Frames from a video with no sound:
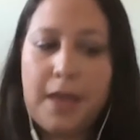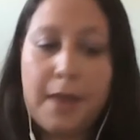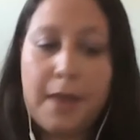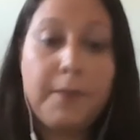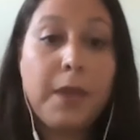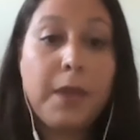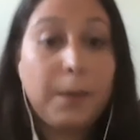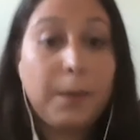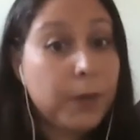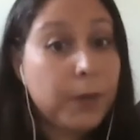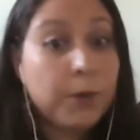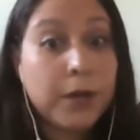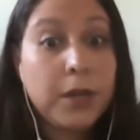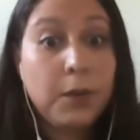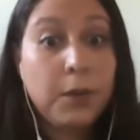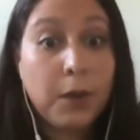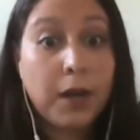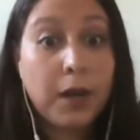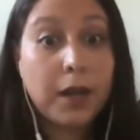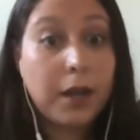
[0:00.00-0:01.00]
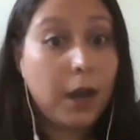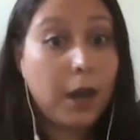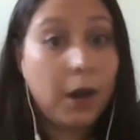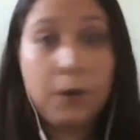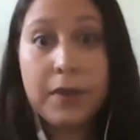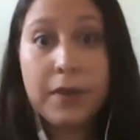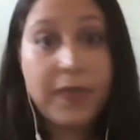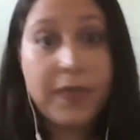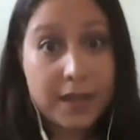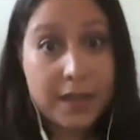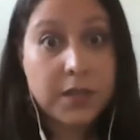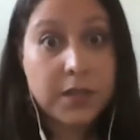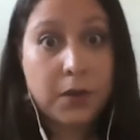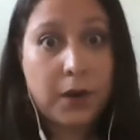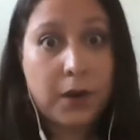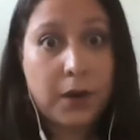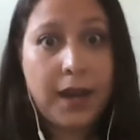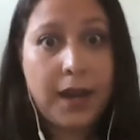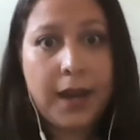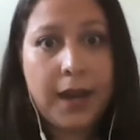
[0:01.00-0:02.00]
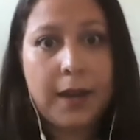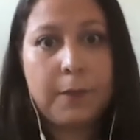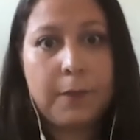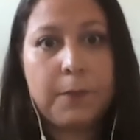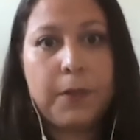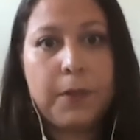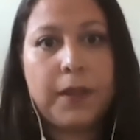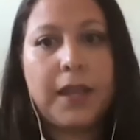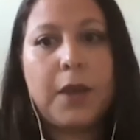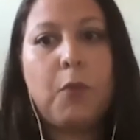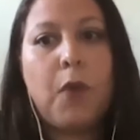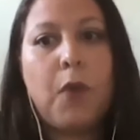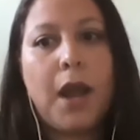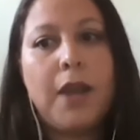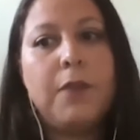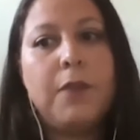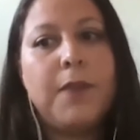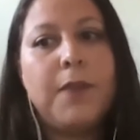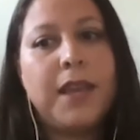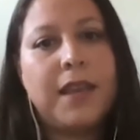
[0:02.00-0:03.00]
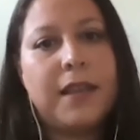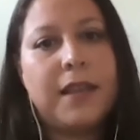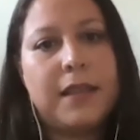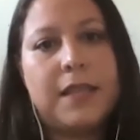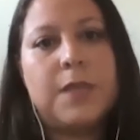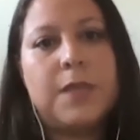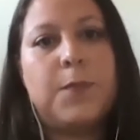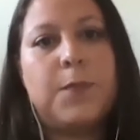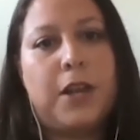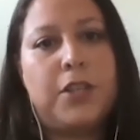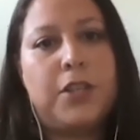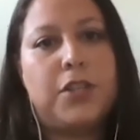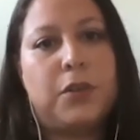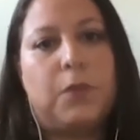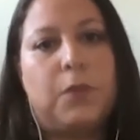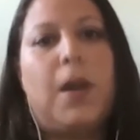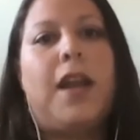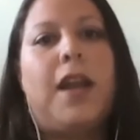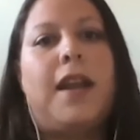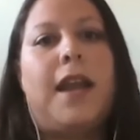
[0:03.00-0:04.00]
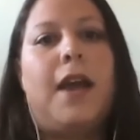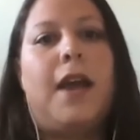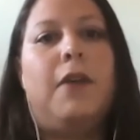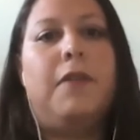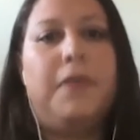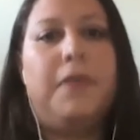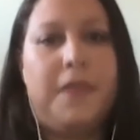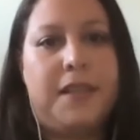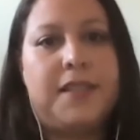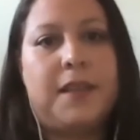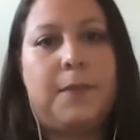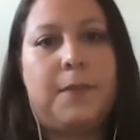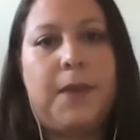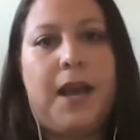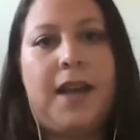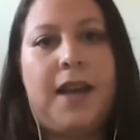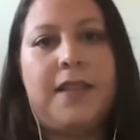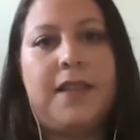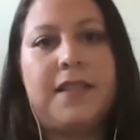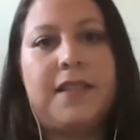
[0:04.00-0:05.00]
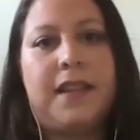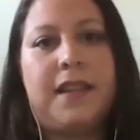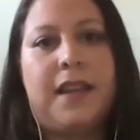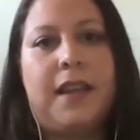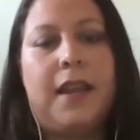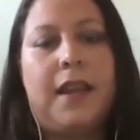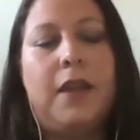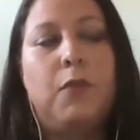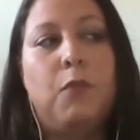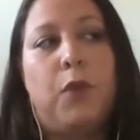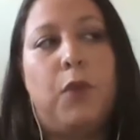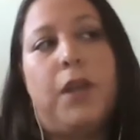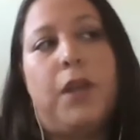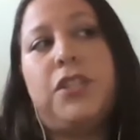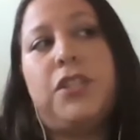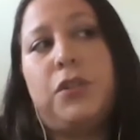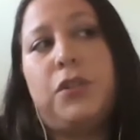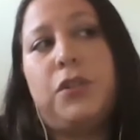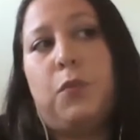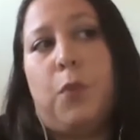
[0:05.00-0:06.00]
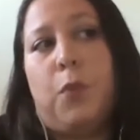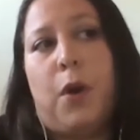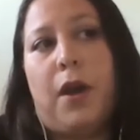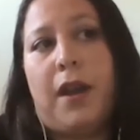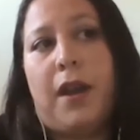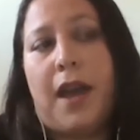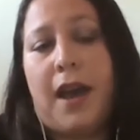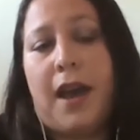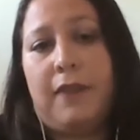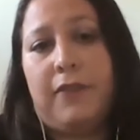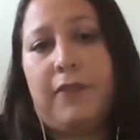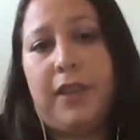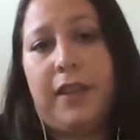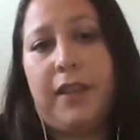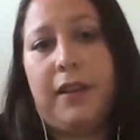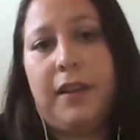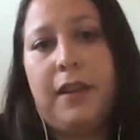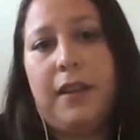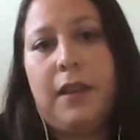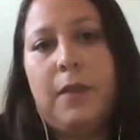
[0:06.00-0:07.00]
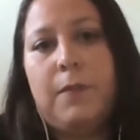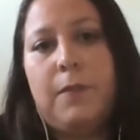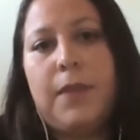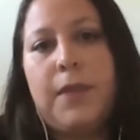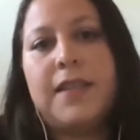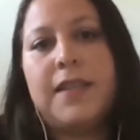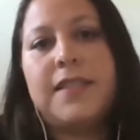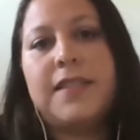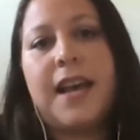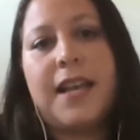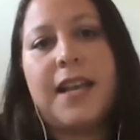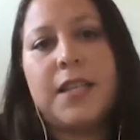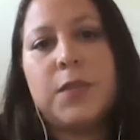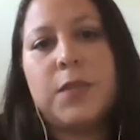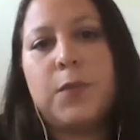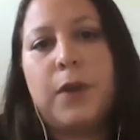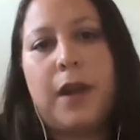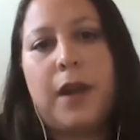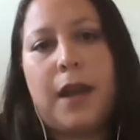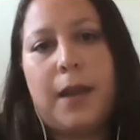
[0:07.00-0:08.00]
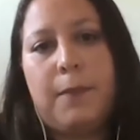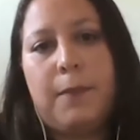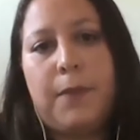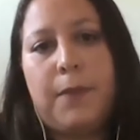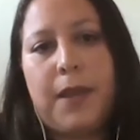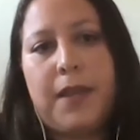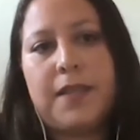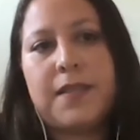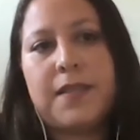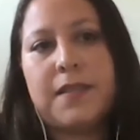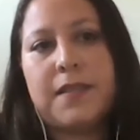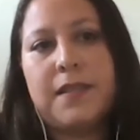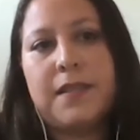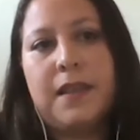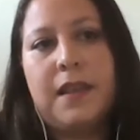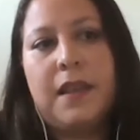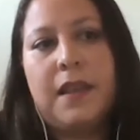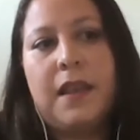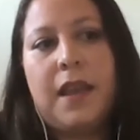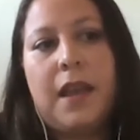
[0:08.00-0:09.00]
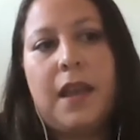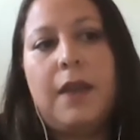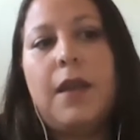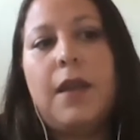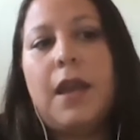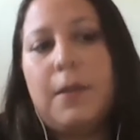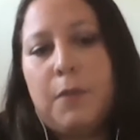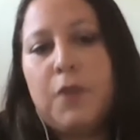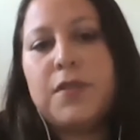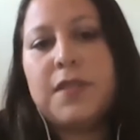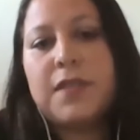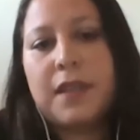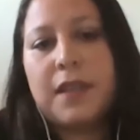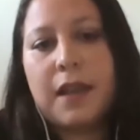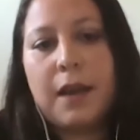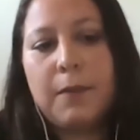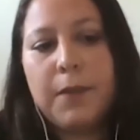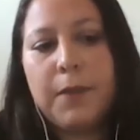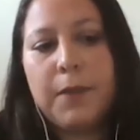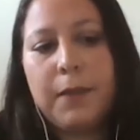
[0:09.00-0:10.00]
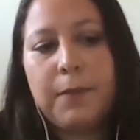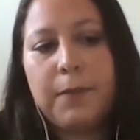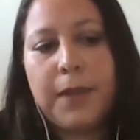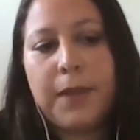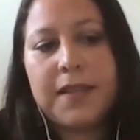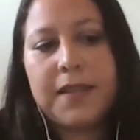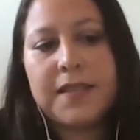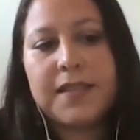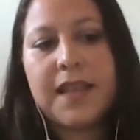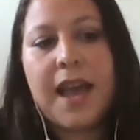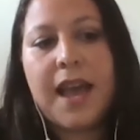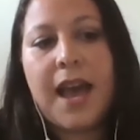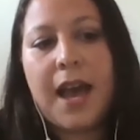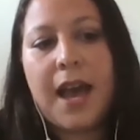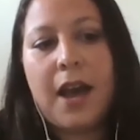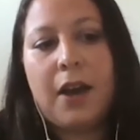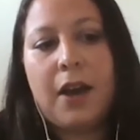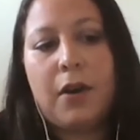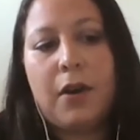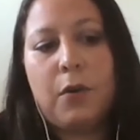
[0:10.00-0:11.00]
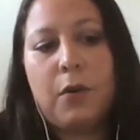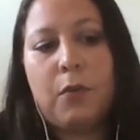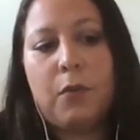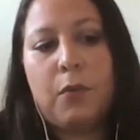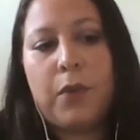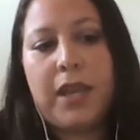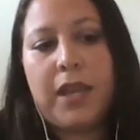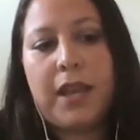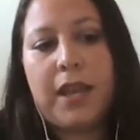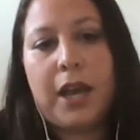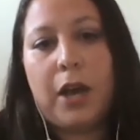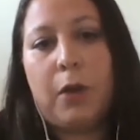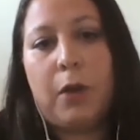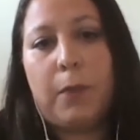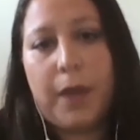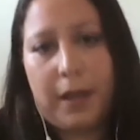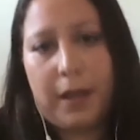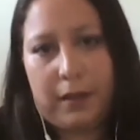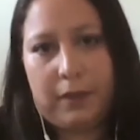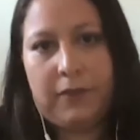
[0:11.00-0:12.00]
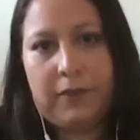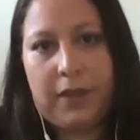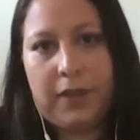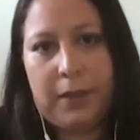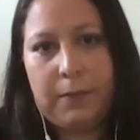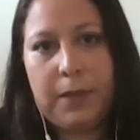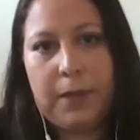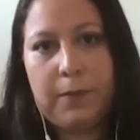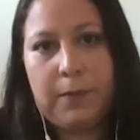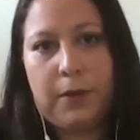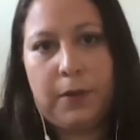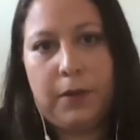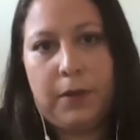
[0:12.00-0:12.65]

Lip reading: may be where you want to go, and that's great. But like, why are you making this project right now in this capacity? And what do you want out of it? Because that's where I base, and most of the company base, how we help elevate people,